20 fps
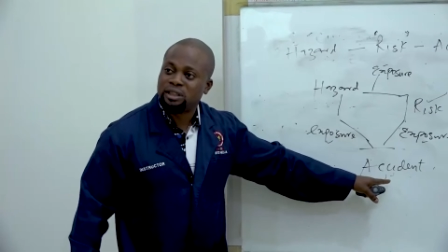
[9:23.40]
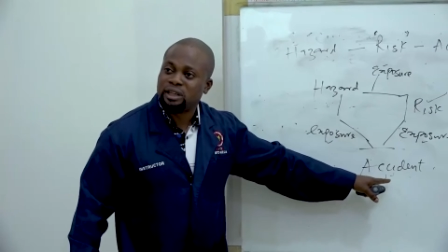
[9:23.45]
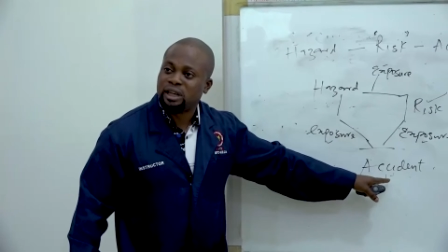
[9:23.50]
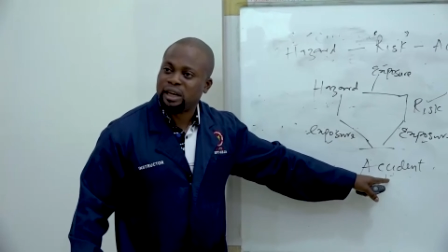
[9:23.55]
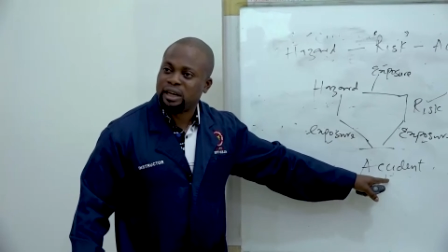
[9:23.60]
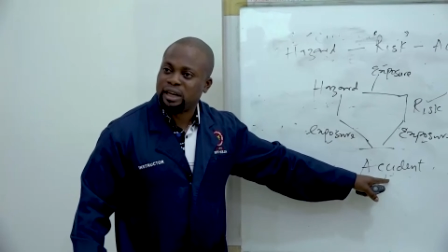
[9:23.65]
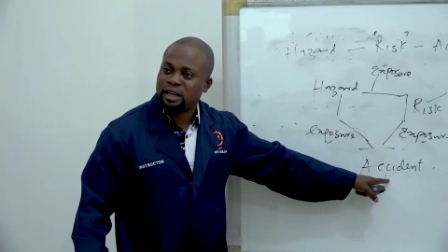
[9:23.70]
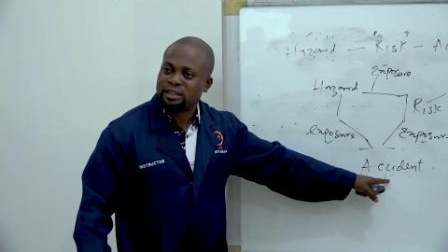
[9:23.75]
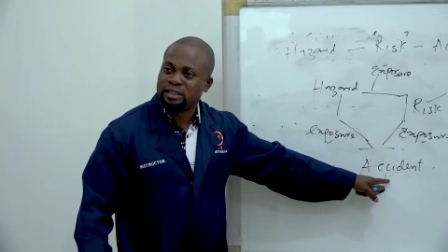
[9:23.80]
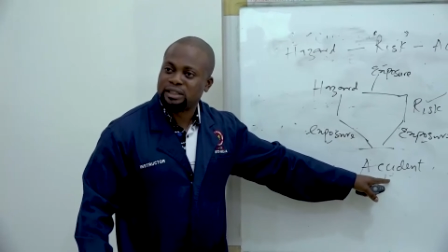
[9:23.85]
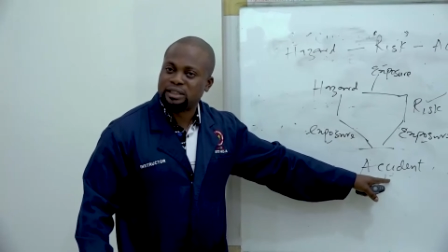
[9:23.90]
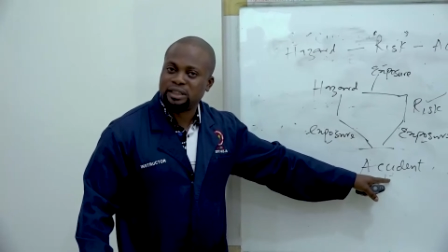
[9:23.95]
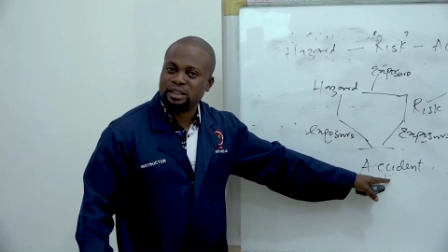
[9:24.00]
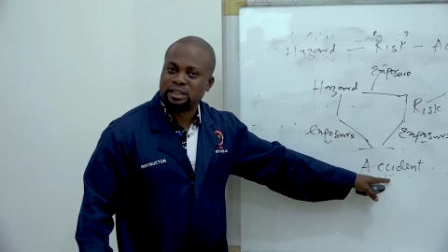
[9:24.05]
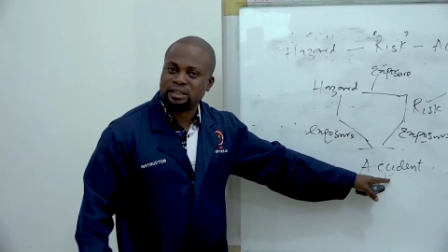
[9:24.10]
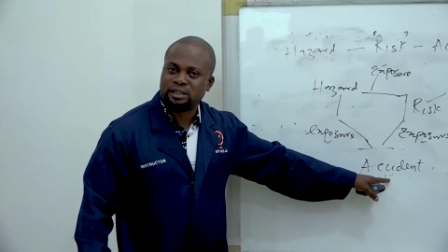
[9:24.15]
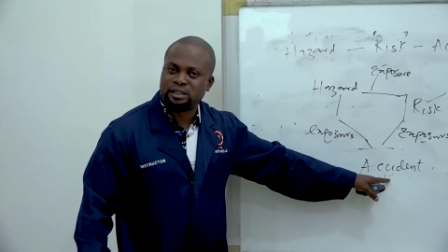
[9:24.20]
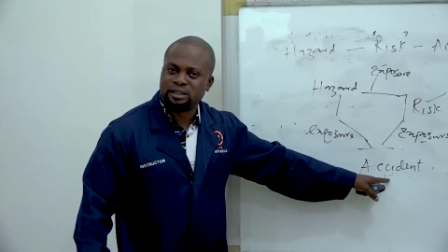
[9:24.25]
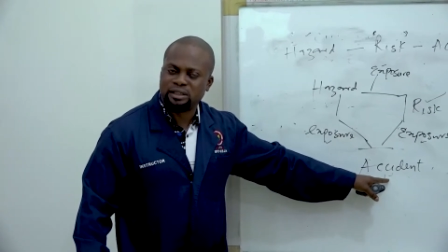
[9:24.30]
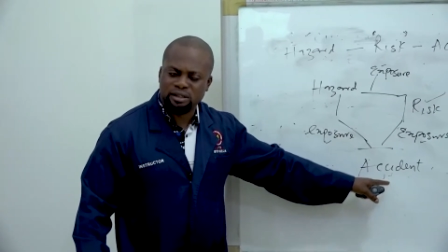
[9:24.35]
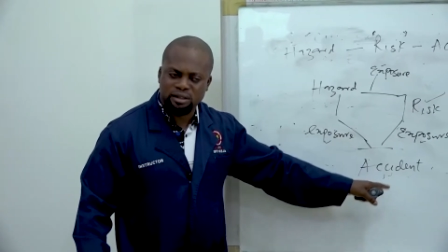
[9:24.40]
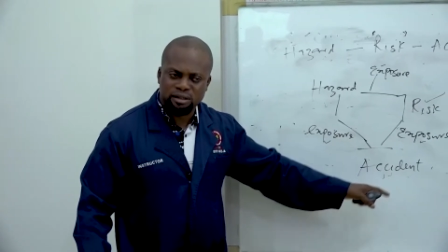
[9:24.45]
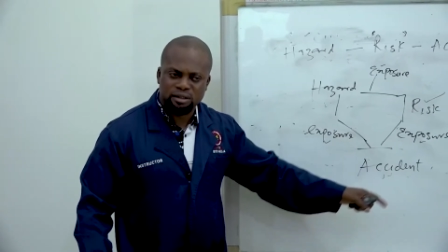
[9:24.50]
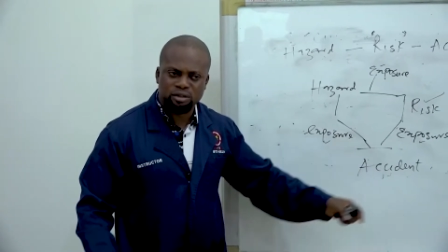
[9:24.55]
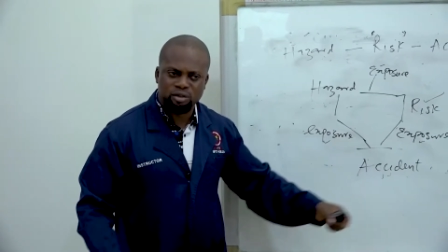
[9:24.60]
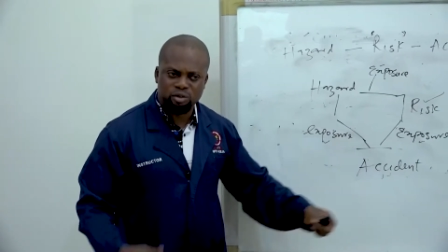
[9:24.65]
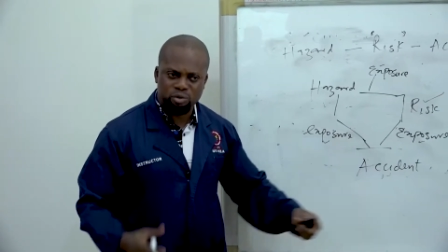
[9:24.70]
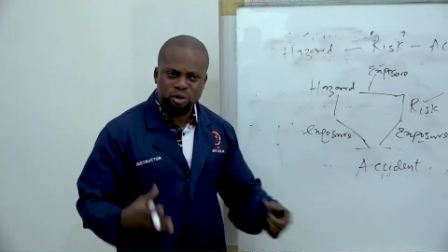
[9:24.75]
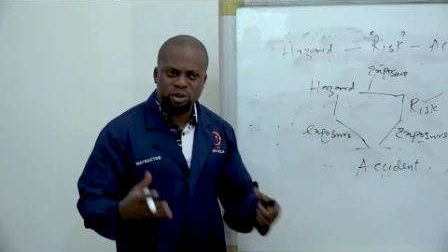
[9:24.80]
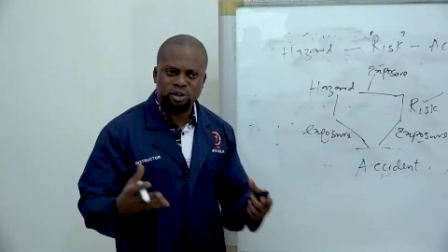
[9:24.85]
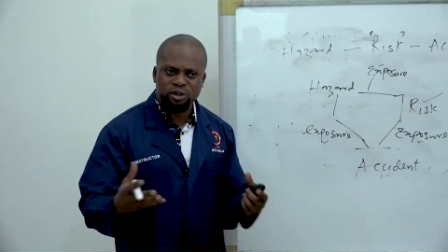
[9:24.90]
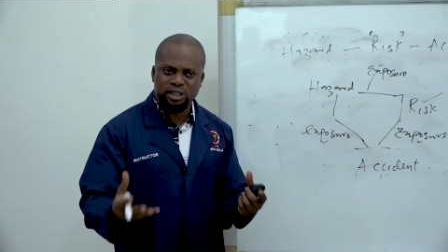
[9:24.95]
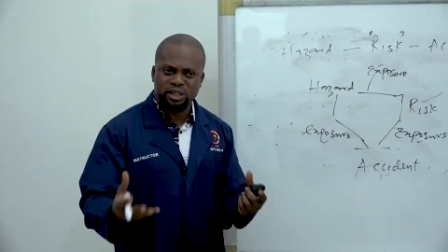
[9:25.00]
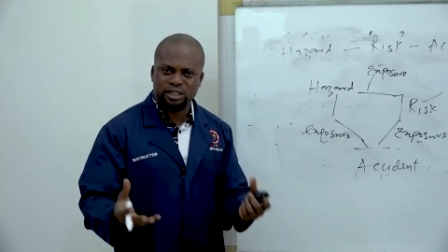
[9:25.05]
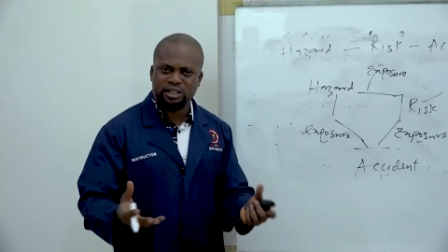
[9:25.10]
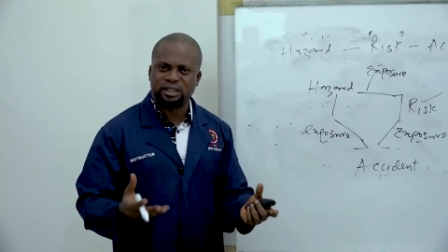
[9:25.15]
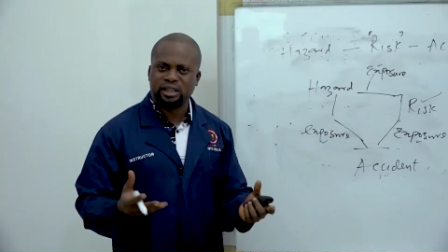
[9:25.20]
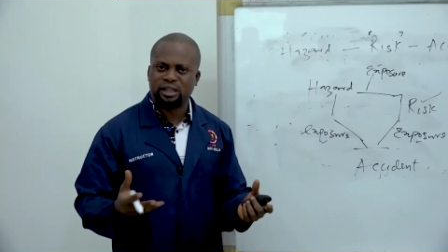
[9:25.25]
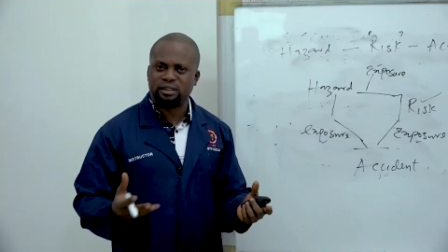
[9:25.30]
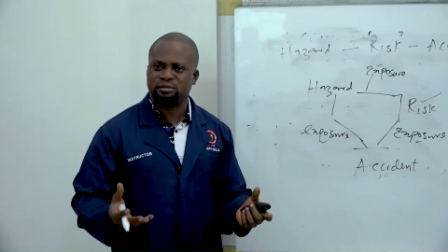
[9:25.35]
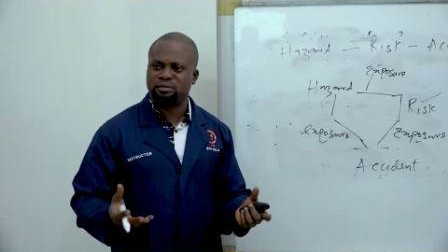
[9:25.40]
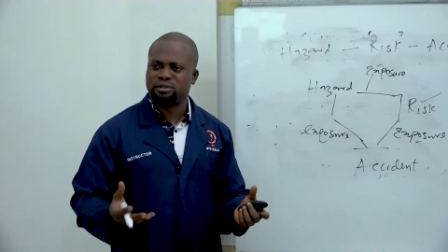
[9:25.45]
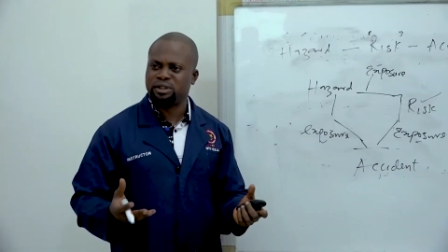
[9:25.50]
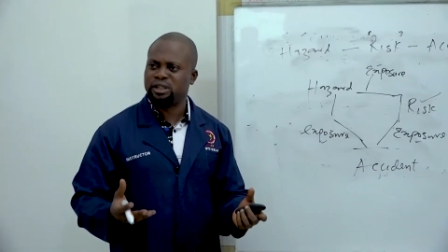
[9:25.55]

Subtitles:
An accident. Do we understand the